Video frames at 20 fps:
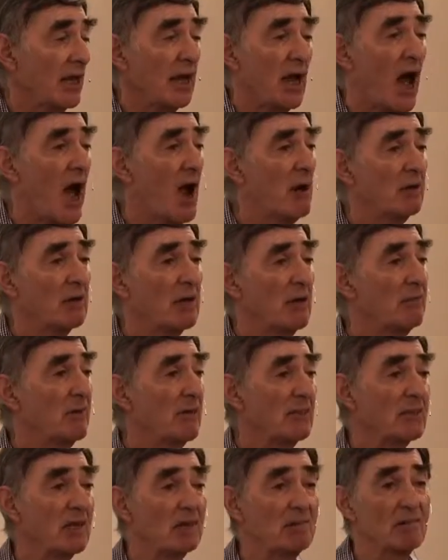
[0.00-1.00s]

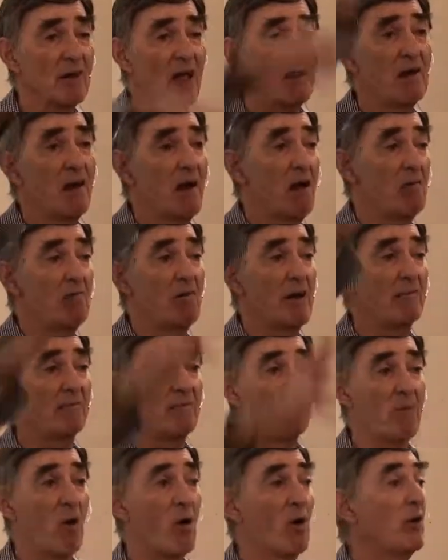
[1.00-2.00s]
Hieroglyphics are
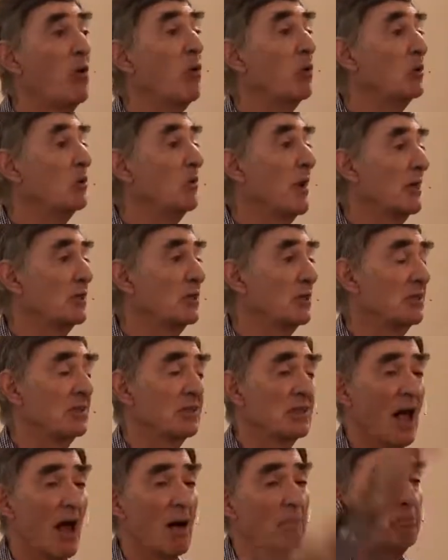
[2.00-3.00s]
read in all
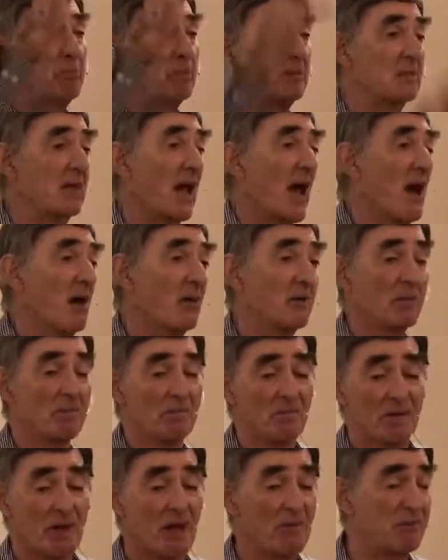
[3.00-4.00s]
directions, up and down
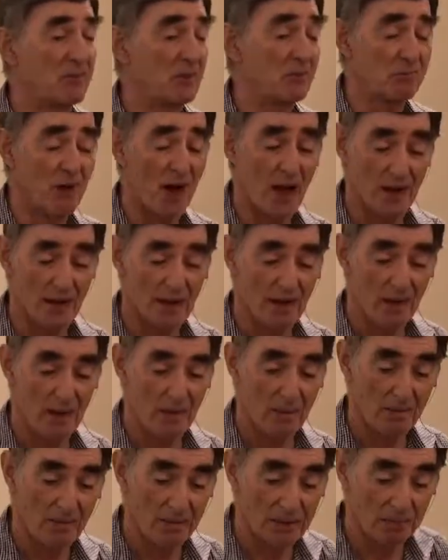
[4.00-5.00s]
and left to right.
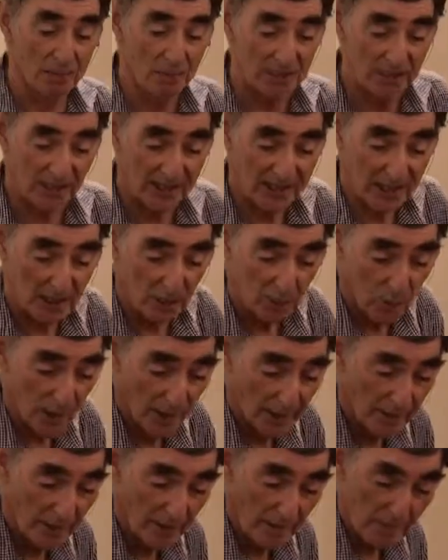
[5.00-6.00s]
This particular
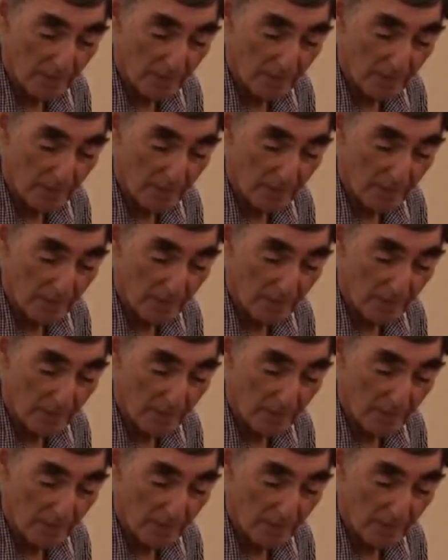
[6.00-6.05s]
one,